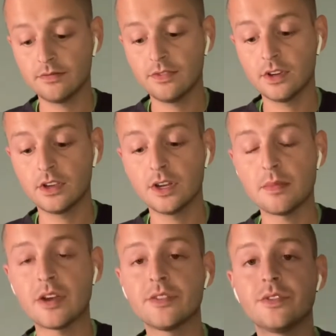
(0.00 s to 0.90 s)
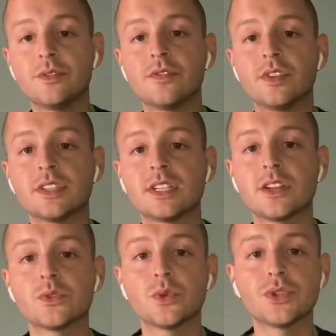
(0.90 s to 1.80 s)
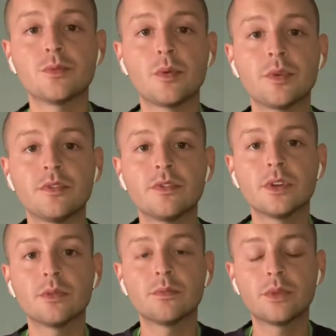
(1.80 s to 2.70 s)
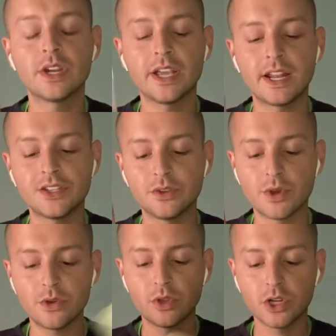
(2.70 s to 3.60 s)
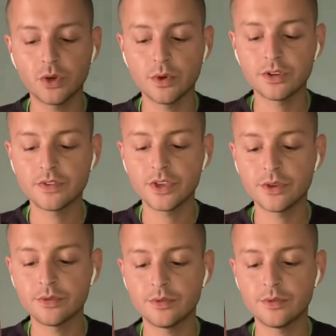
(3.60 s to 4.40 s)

for a good amount of you for this Ten of Swords moment, for putting an end to what no longer worked for you.